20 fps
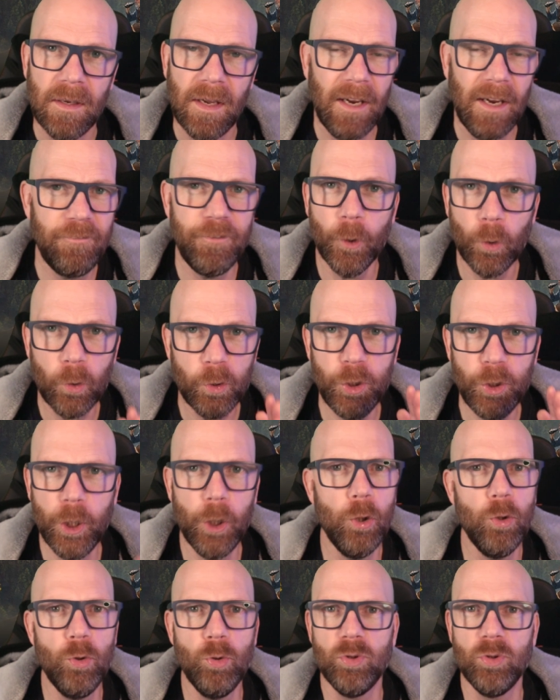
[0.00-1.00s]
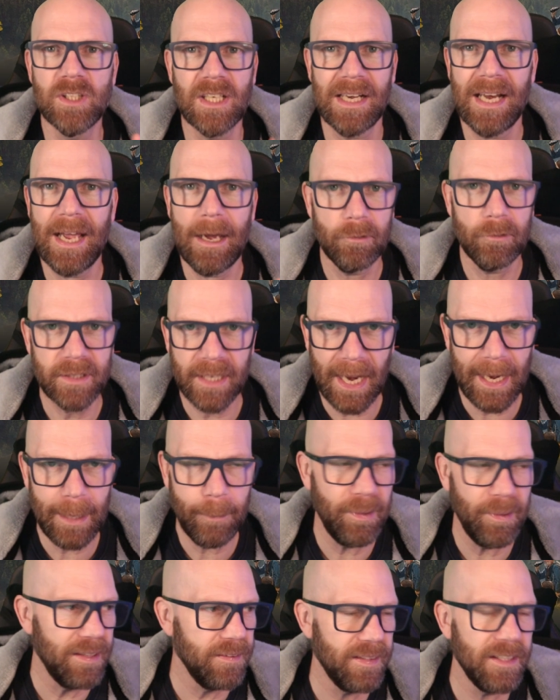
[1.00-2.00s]
If you're new to cloud
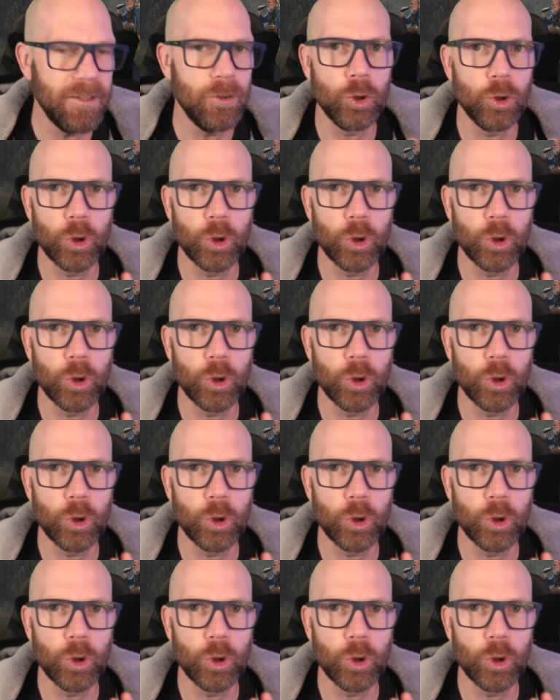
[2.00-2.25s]
gaming, then